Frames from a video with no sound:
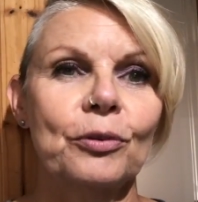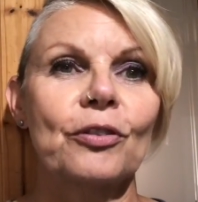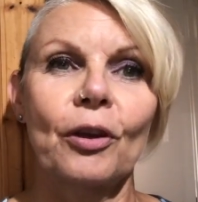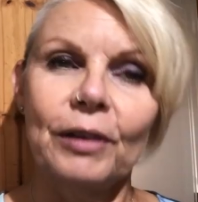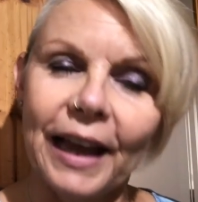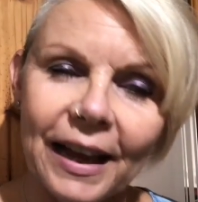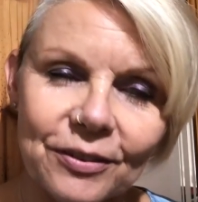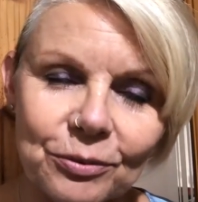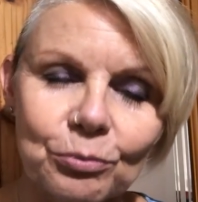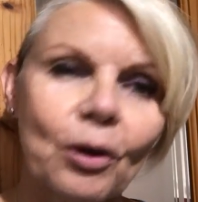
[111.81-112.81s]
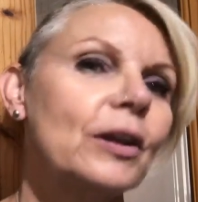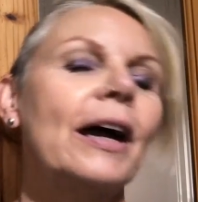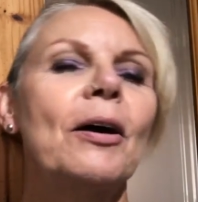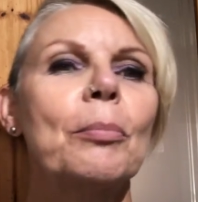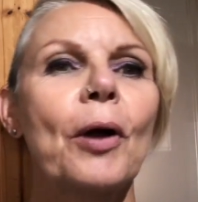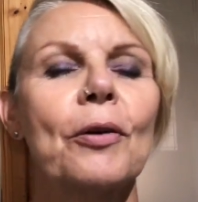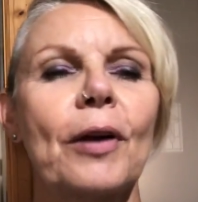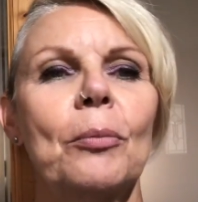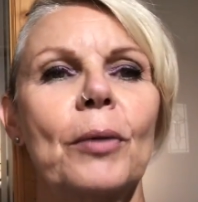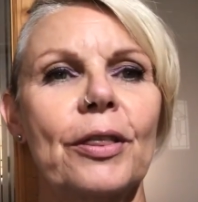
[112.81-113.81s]
So let's roll out a
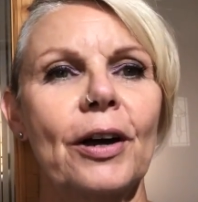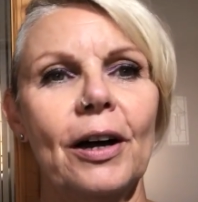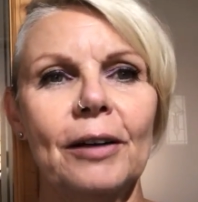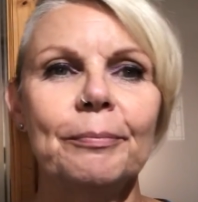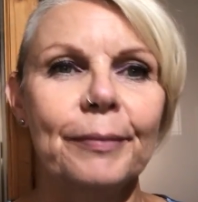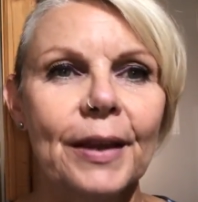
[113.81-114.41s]
program with her.